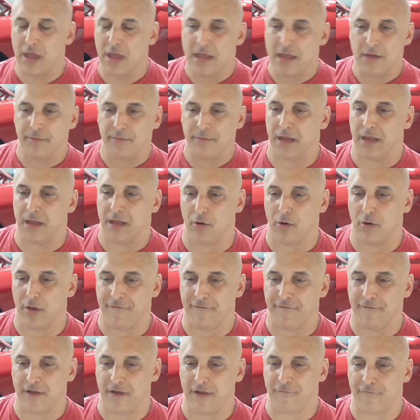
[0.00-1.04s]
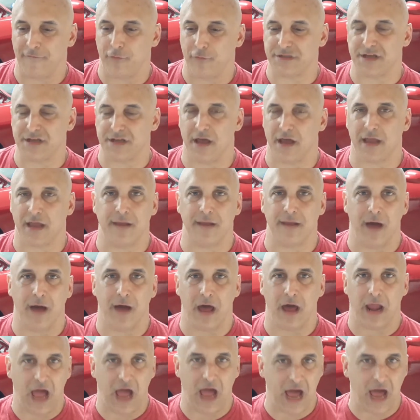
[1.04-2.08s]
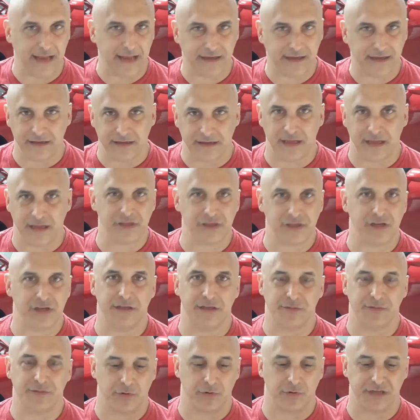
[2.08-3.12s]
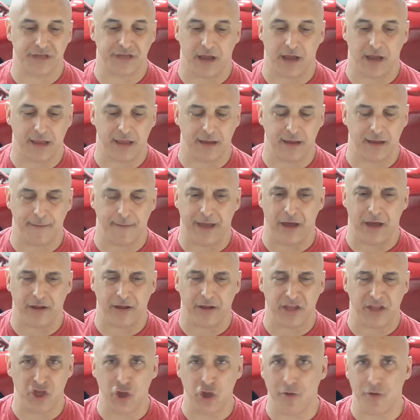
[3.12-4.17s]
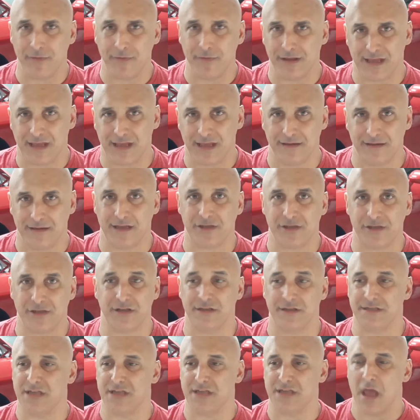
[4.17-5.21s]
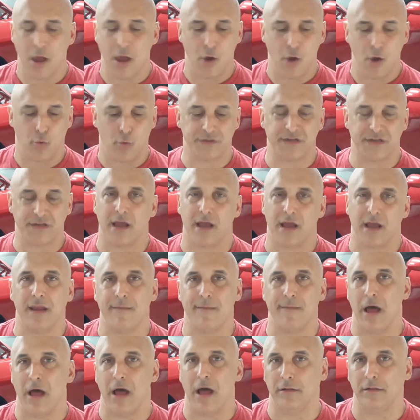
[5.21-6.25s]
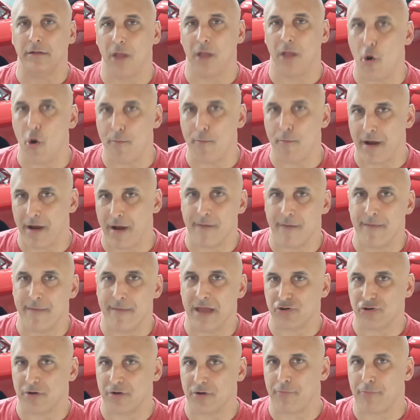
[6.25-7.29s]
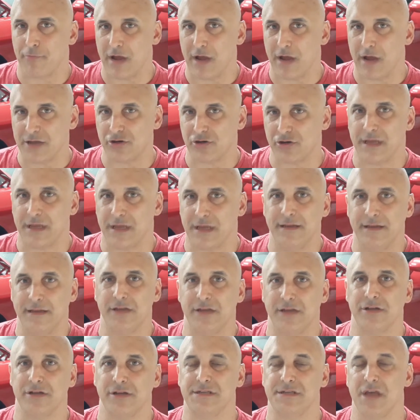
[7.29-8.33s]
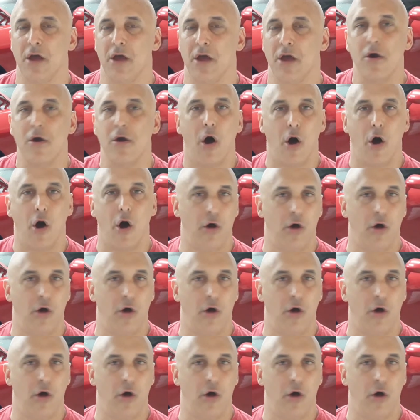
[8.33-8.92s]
you know, if we're talking about hot conditions, we're talking about humid conditions, we're talking about low barometric pressure conditions, all of